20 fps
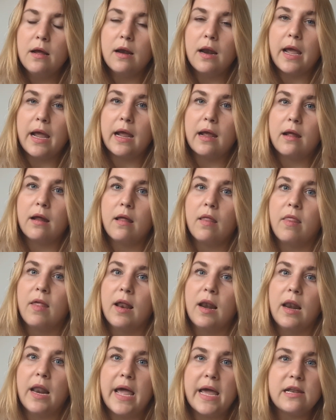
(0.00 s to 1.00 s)
like the
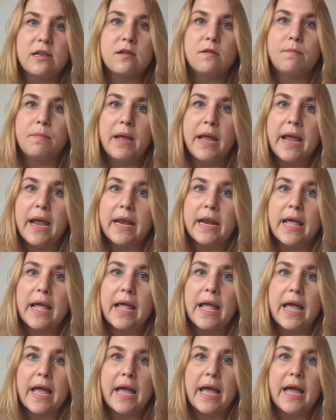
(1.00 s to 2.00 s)
less pain I
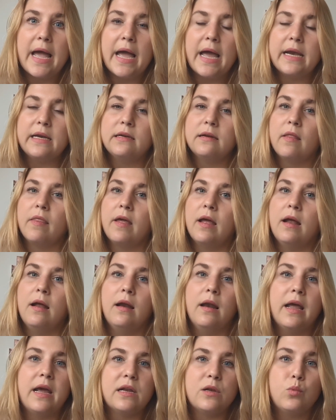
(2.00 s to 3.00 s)
had, the
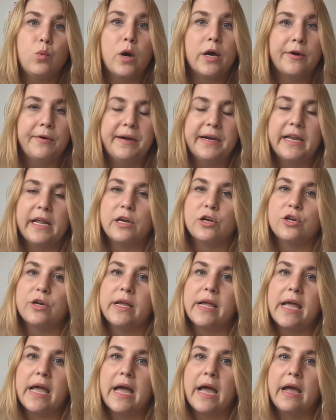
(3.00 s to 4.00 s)
less water retention
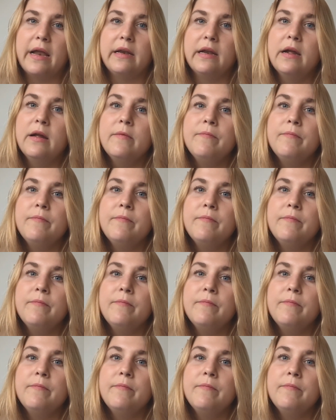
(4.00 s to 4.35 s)
I had,